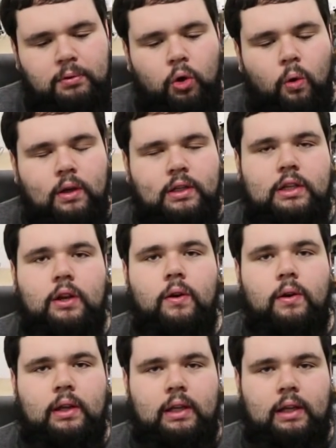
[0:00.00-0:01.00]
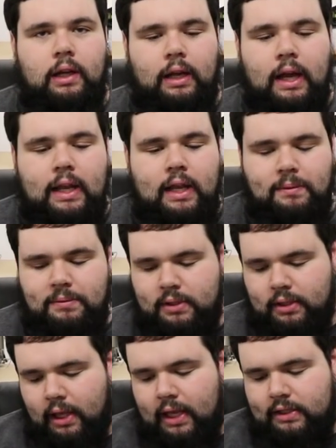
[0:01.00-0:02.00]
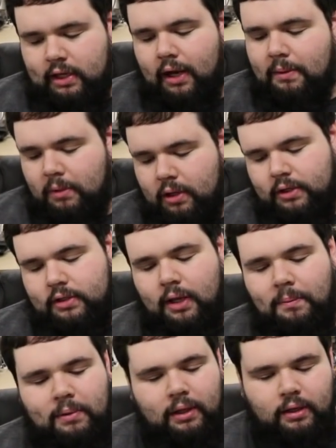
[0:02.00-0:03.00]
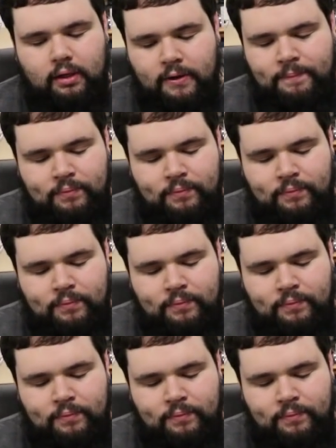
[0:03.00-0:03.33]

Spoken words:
torch to it and a goddamn sledgehammer or something.